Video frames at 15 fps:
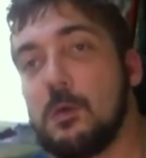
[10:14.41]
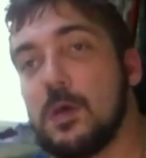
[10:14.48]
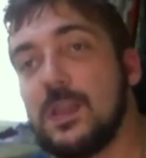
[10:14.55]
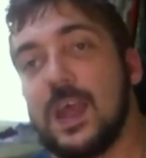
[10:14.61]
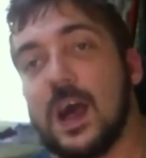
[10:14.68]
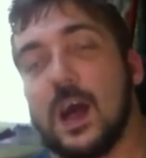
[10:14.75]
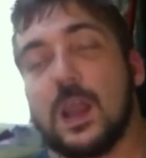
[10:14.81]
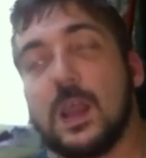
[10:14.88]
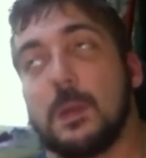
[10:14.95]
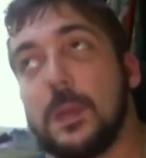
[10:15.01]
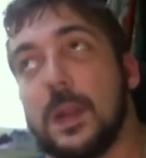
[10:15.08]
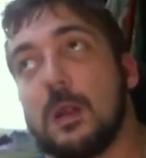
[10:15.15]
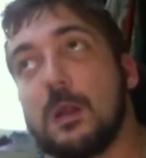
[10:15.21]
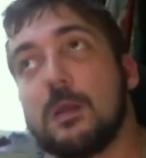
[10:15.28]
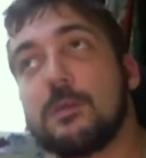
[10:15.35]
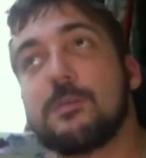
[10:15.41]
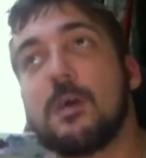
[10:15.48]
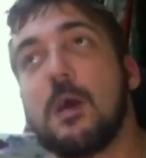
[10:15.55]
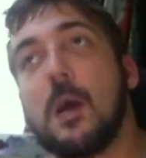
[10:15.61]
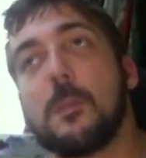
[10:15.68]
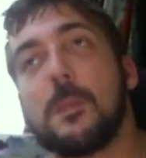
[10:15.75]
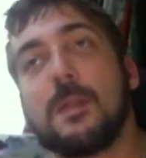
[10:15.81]
documentary. So
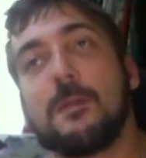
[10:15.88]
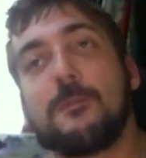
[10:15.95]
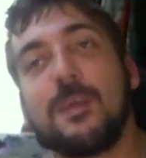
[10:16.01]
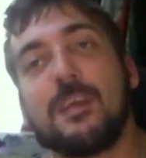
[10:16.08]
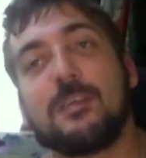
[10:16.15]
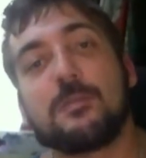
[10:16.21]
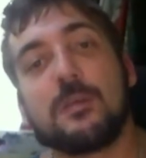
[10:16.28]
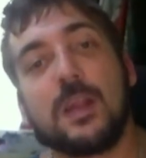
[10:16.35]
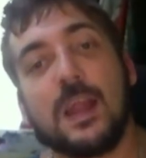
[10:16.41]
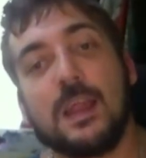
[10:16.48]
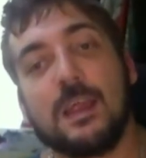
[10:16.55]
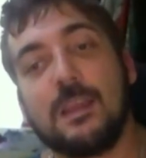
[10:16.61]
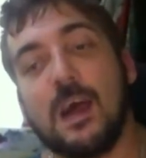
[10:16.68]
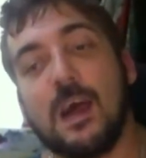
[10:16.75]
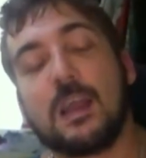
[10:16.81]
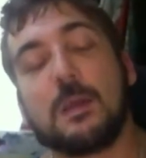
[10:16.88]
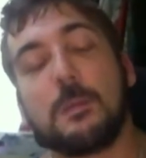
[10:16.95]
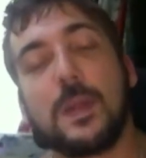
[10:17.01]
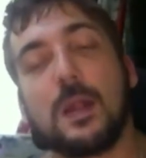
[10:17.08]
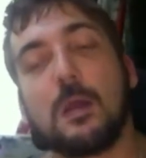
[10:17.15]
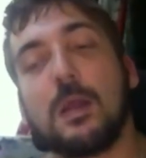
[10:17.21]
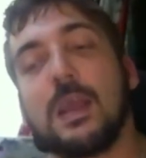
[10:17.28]
I've been featured in a
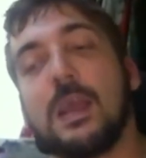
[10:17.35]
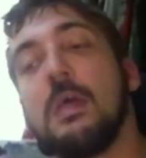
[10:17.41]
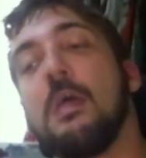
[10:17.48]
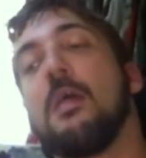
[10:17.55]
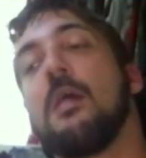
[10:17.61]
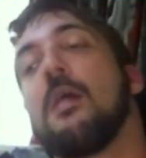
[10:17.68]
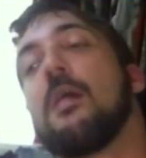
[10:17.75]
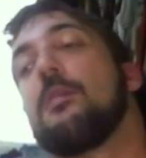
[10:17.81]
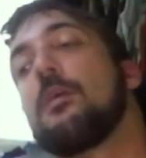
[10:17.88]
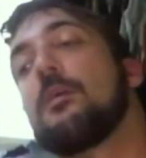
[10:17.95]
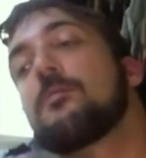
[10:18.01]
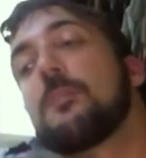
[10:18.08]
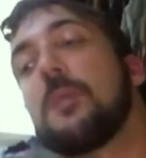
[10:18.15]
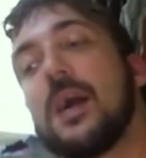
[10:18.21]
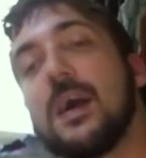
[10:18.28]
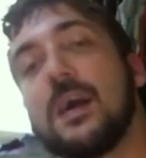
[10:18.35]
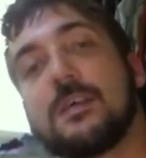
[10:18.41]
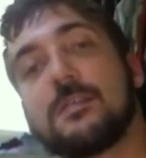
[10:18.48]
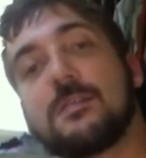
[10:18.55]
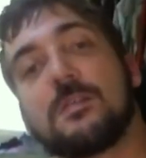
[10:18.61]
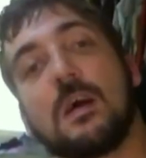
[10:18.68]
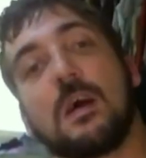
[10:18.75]
documentary this
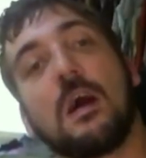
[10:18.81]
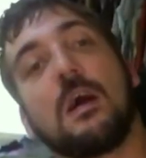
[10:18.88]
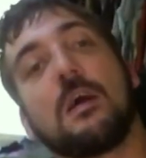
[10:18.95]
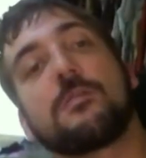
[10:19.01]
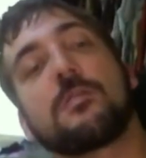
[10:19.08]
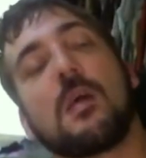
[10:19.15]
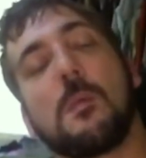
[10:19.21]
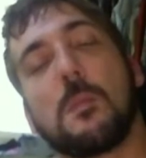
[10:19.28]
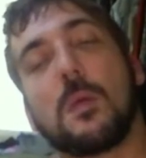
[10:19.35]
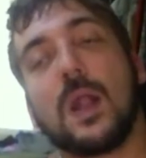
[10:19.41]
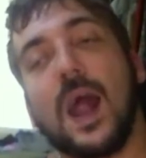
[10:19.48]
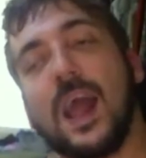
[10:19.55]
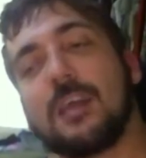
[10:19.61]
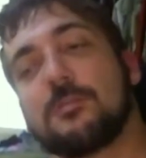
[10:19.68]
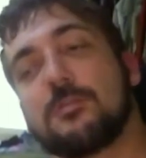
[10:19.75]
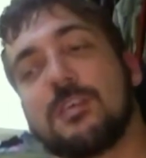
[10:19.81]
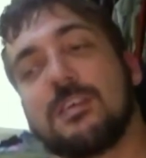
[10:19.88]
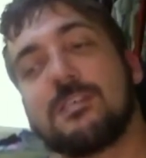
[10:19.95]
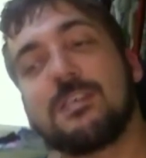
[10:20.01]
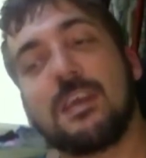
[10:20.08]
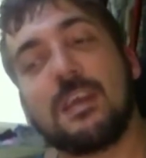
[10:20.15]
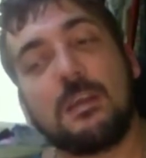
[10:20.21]
past summer, and I actually
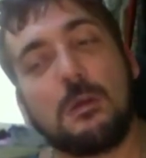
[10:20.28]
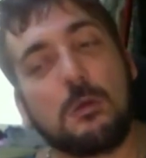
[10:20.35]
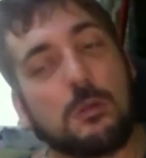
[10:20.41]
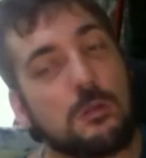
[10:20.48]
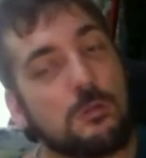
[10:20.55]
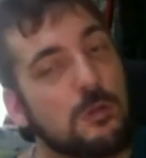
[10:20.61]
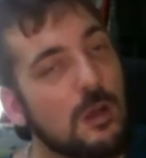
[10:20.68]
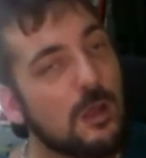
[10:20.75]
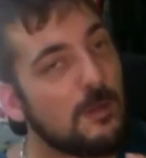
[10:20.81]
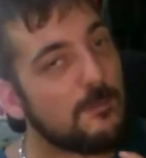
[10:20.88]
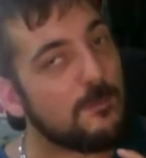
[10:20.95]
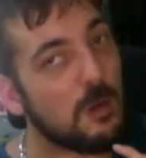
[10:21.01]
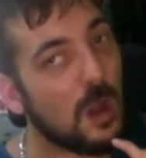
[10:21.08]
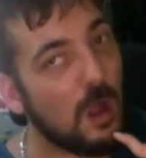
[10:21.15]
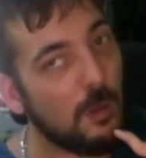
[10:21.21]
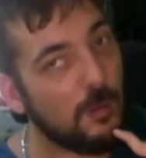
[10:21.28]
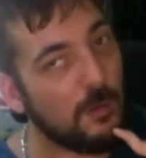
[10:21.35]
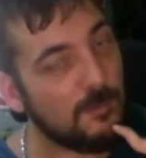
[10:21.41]
sent you the trailer for it. I don't know if